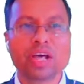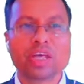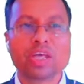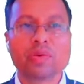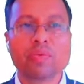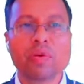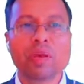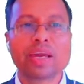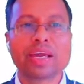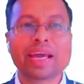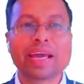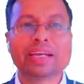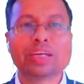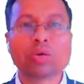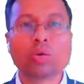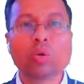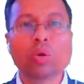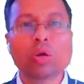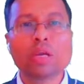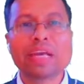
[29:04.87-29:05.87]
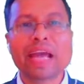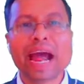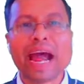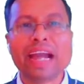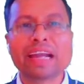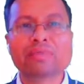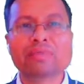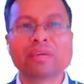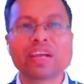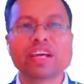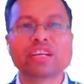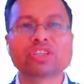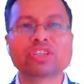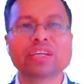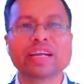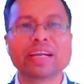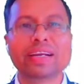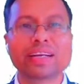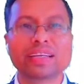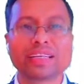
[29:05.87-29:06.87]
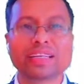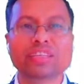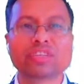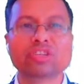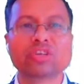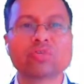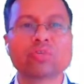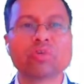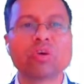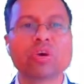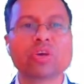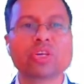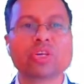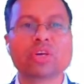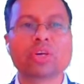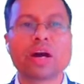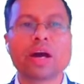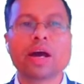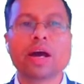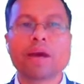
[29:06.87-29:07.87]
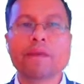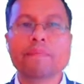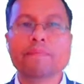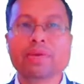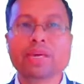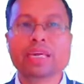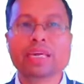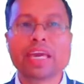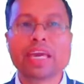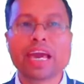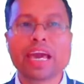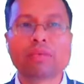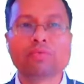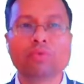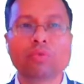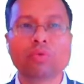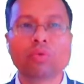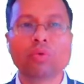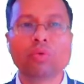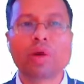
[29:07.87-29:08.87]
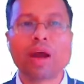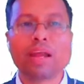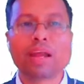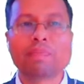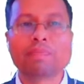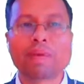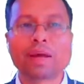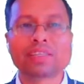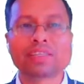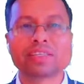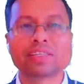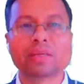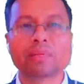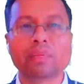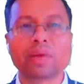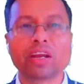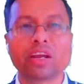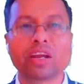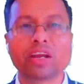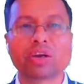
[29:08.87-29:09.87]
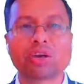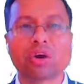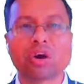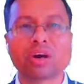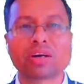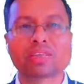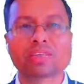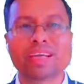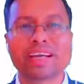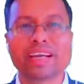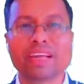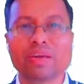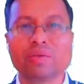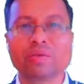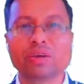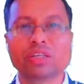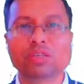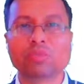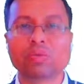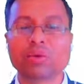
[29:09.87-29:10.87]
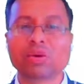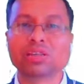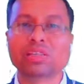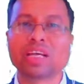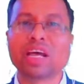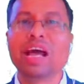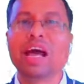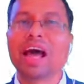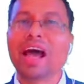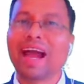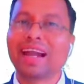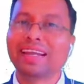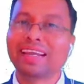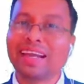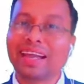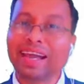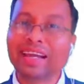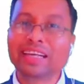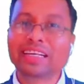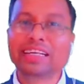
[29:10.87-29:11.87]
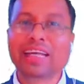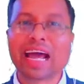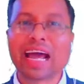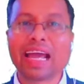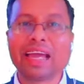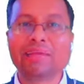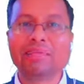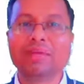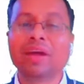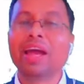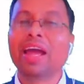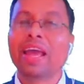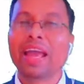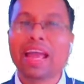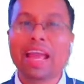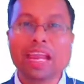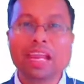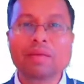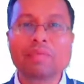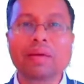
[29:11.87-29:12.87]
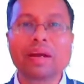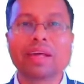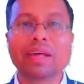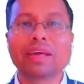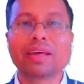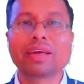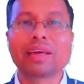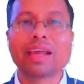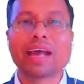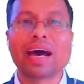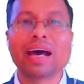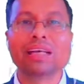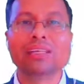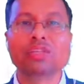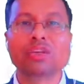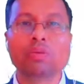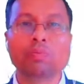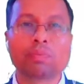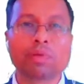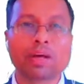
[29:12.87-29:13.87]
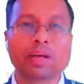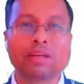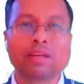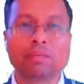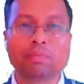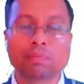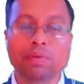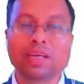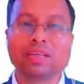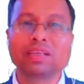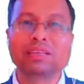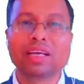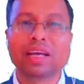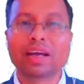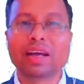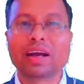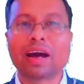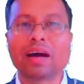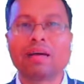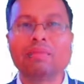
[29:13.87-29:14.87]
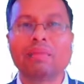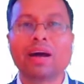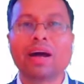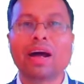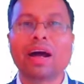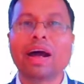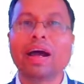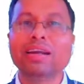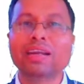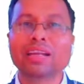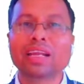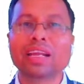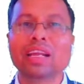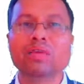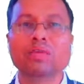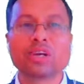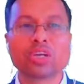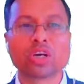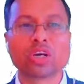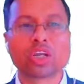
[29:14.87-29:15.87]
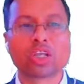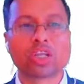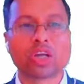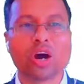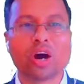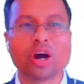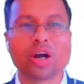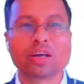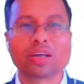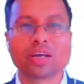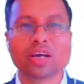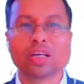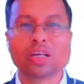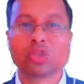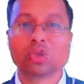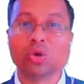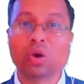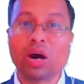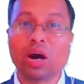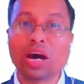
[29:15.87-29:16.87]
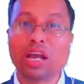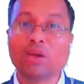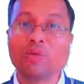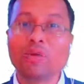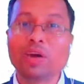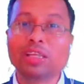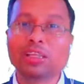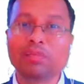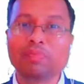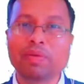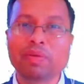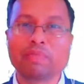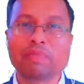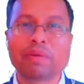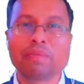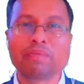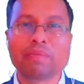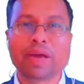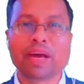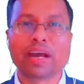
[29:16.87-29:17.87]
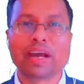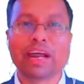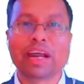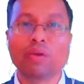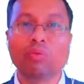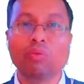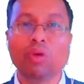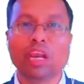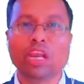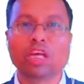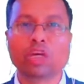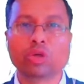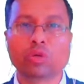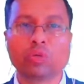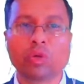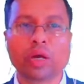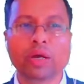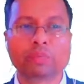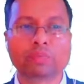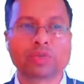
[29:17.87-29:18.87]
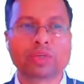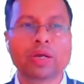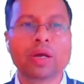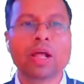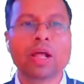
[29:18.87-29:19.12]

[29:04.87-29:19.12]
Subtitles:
You will get only admiration and attention over here. Be careful while participating in talks and events, because at any time, anybody can ask you, please come and deliver your thought. So always be prepared and well equipped.